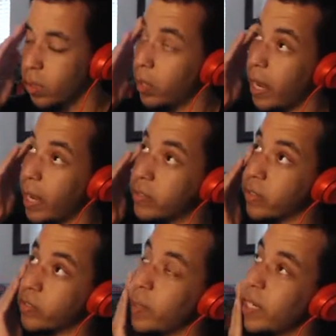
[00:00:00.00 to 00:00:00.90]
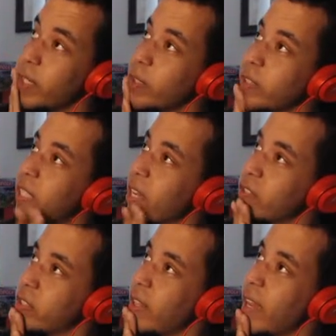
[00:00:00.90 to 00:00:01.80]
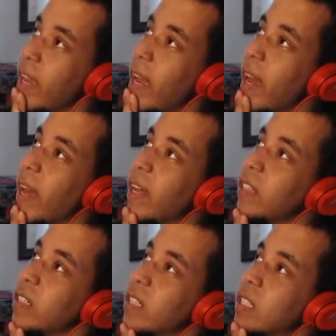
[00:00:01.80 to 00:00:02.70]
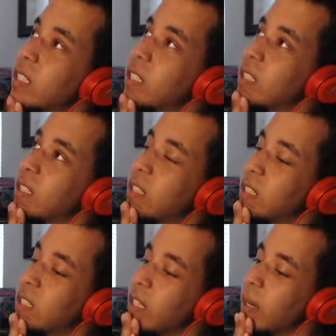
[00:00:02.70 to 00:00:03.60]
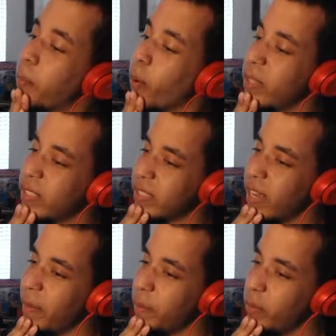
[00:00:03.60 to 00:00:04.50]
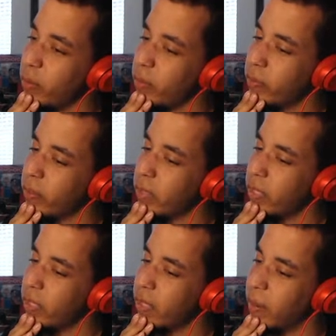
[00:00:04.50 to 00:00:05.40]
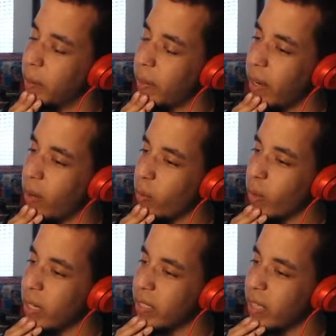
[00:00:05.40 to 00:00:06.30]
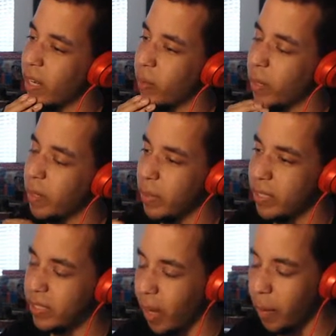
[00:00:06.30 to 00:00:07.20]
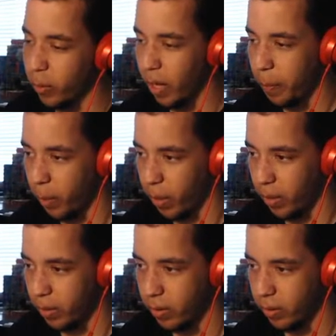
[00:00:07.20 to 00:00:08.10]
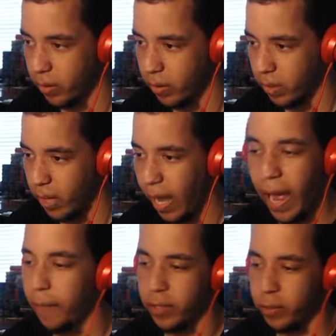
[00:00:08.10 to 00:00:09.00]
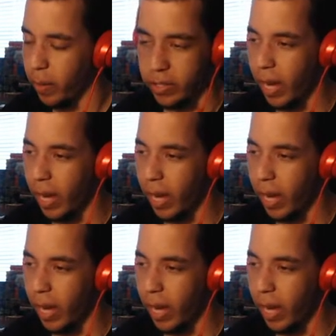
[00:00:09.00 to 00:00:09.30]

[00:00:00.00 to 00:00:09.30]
Okay, so Suicune yesterday had poison type move, but I don't want it. I don't want to be doubled up on. I have to switch.